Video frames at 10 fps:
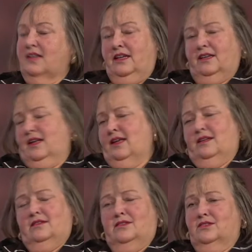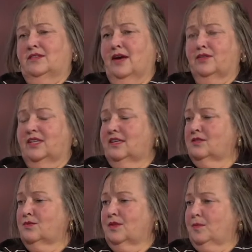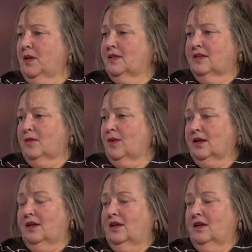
And, and nowadays, with the pandemic,